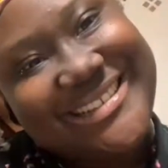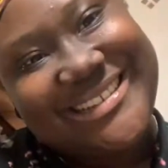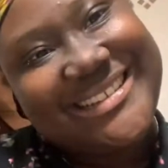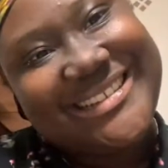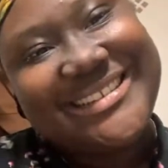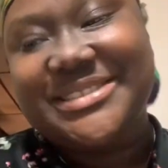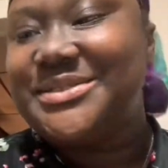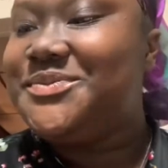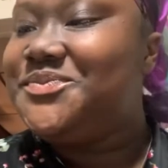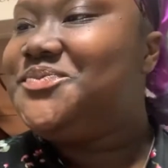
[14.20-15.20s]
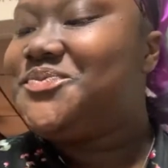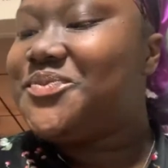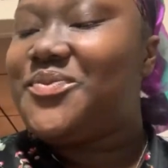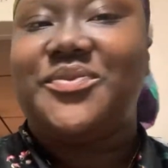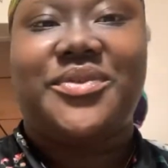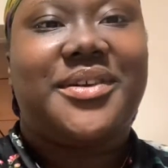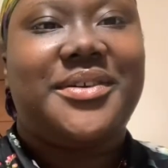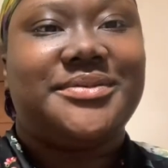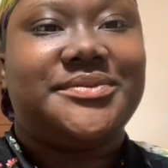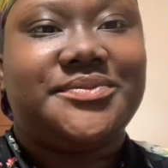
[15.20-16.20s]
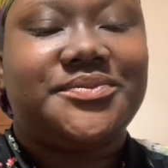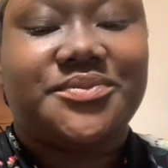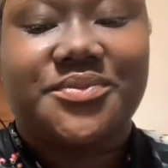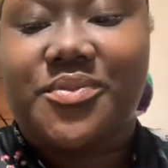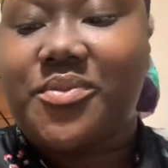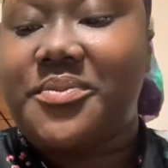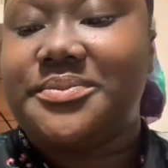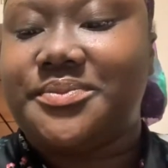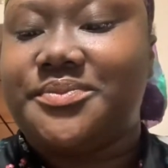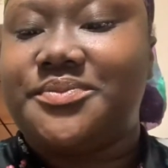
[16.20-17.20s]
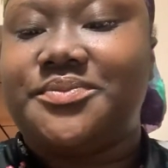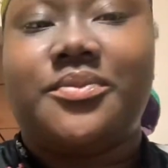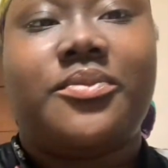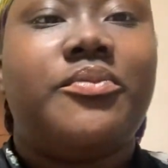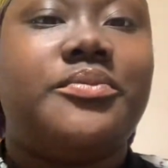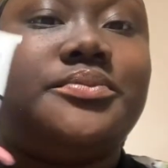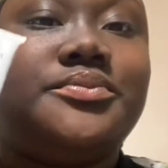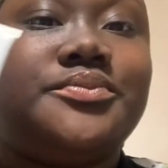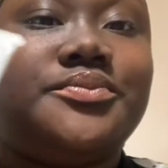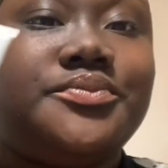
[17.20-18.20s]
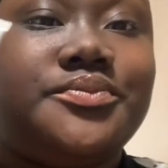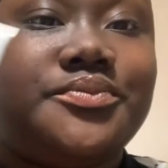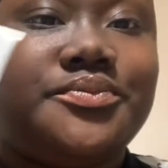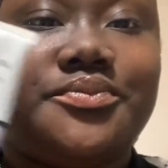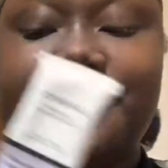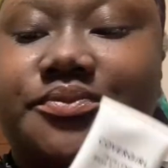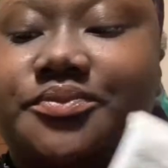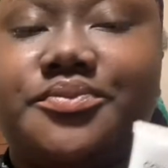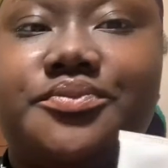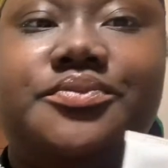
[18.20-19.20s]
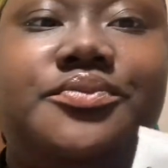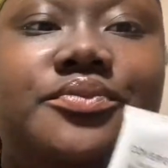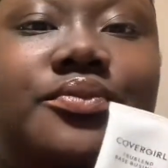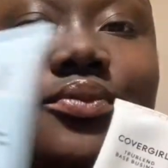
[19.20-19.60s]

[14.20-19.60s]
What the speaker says: Alright guys, so I am going to start the application of my